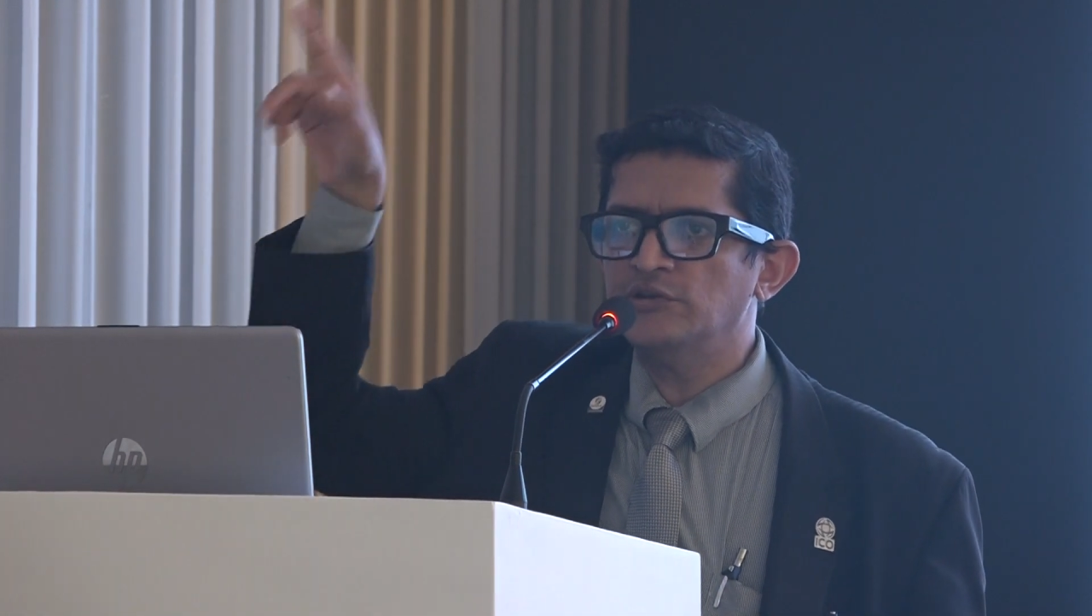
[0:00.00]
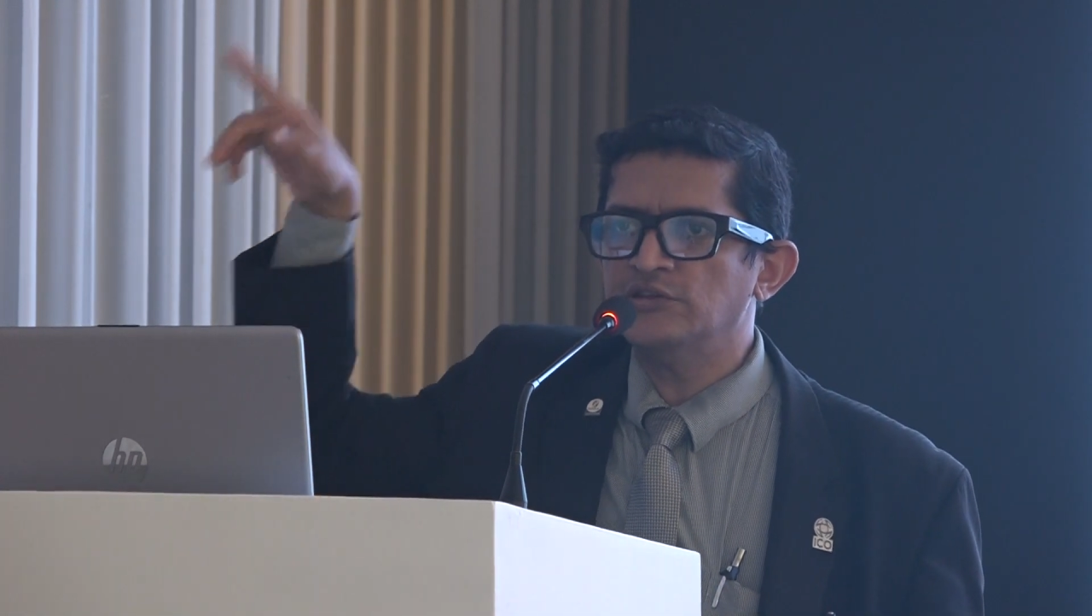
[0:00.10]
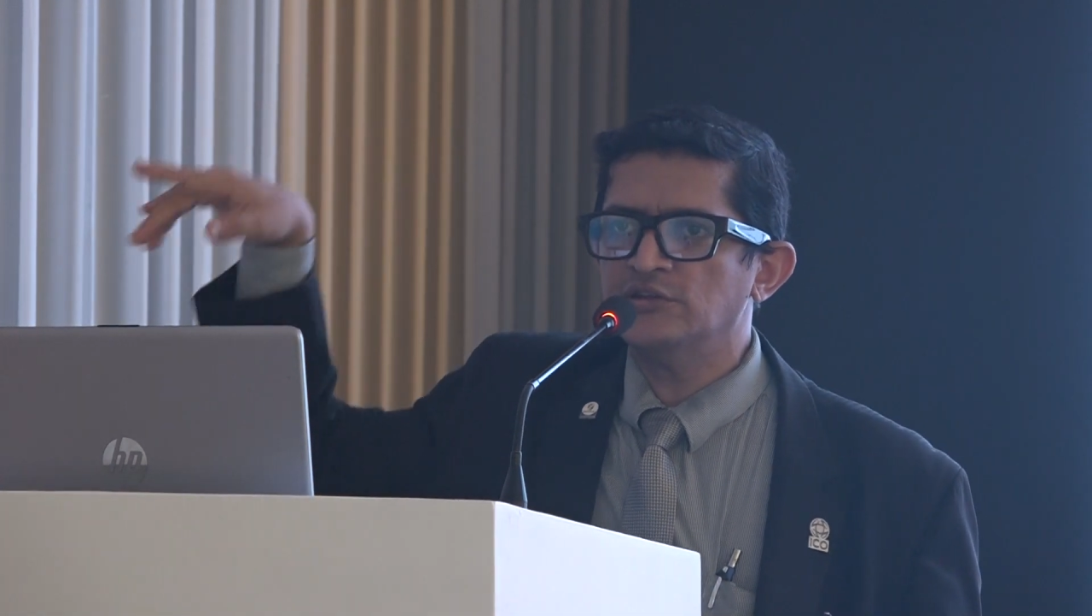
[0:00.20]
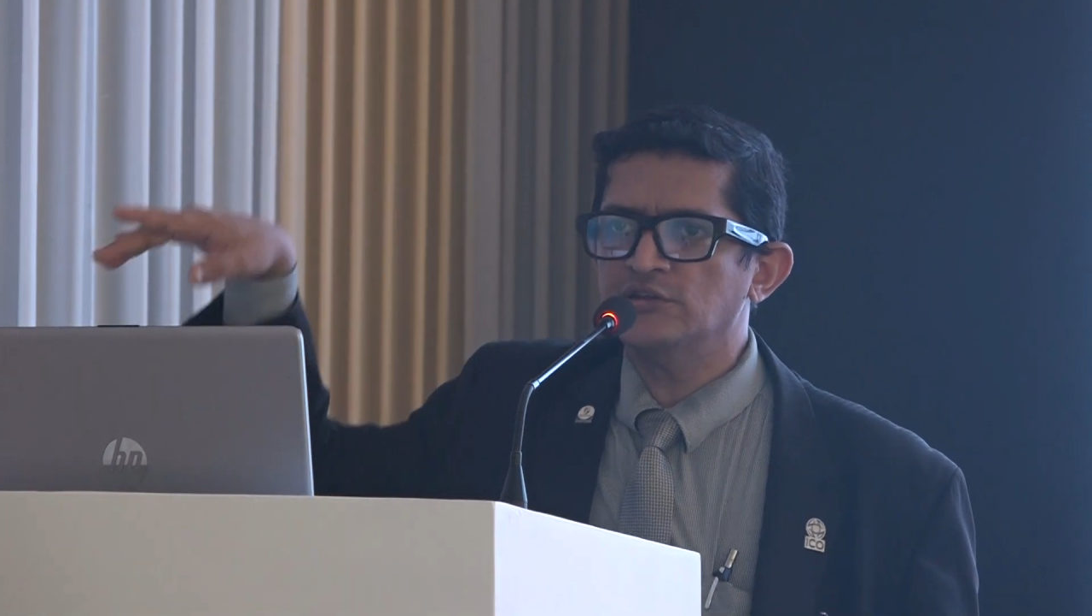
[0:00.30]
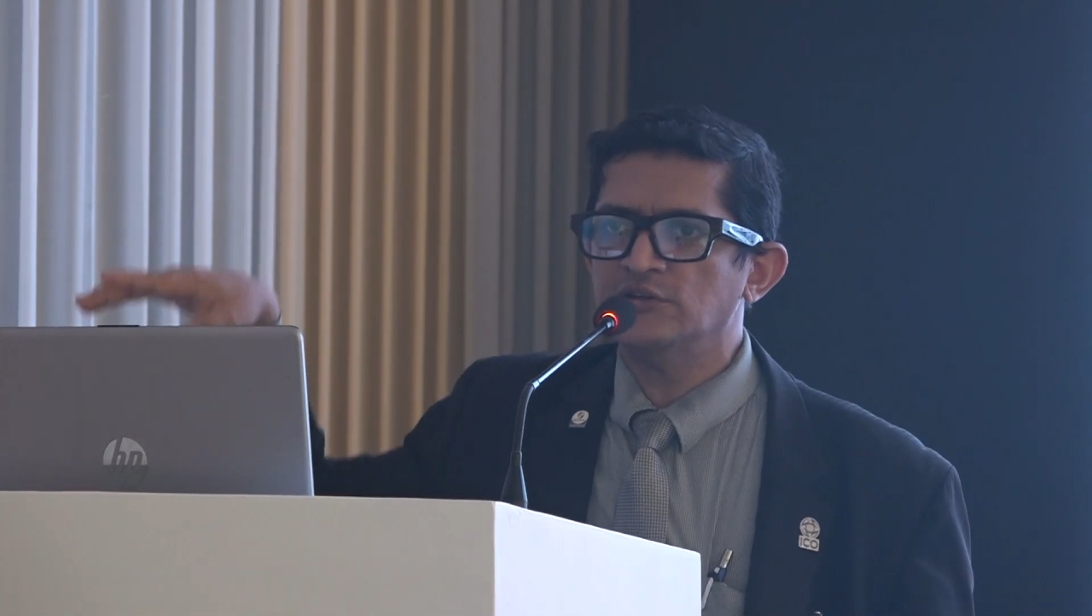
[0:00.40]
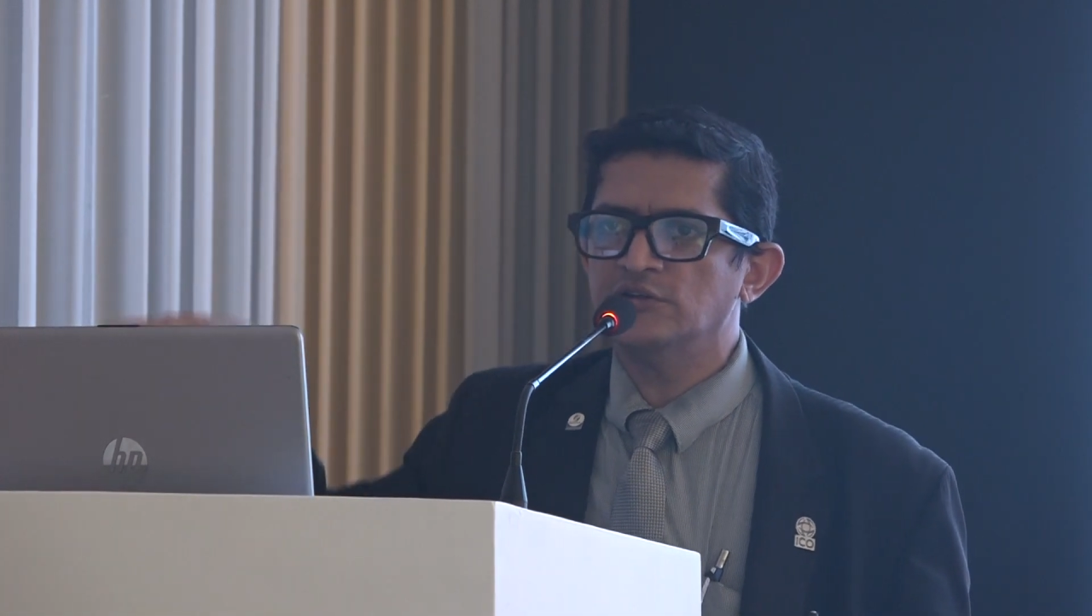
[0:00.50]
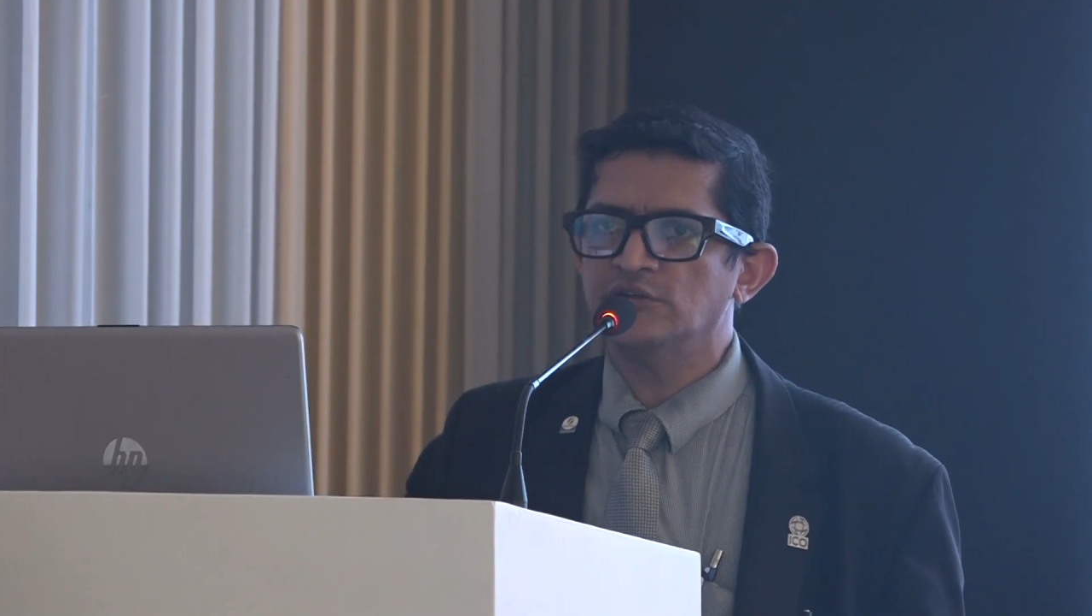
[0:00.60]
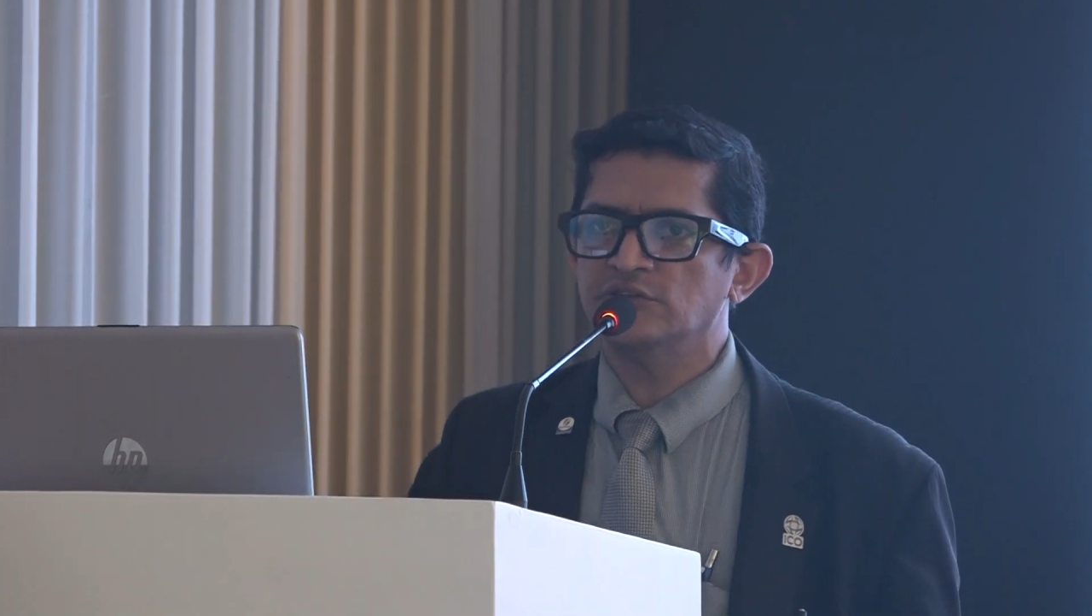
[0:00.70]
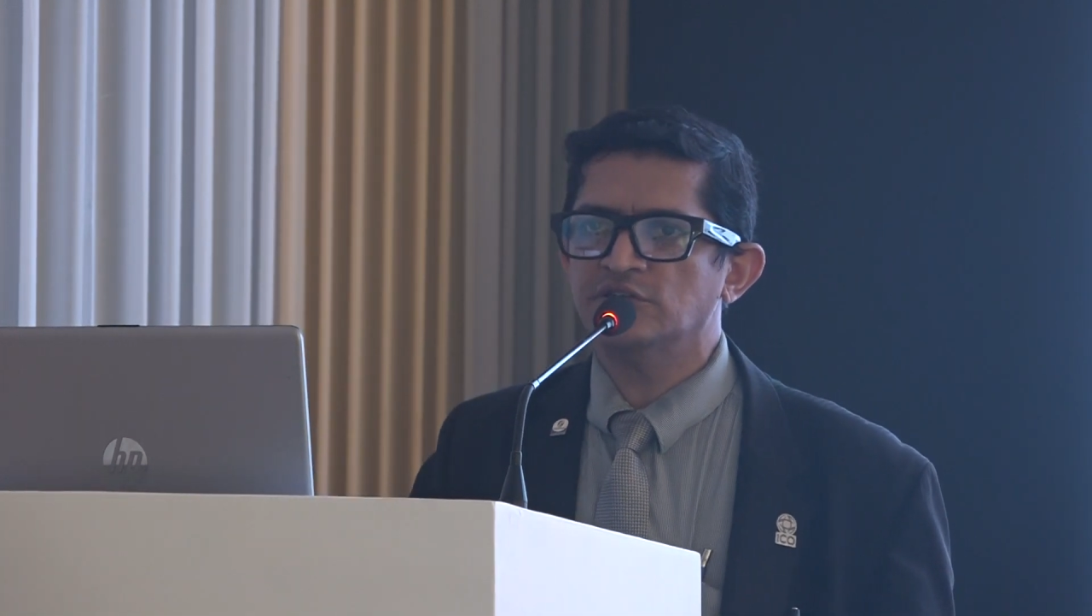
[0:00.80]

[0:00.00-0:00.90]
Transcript: with a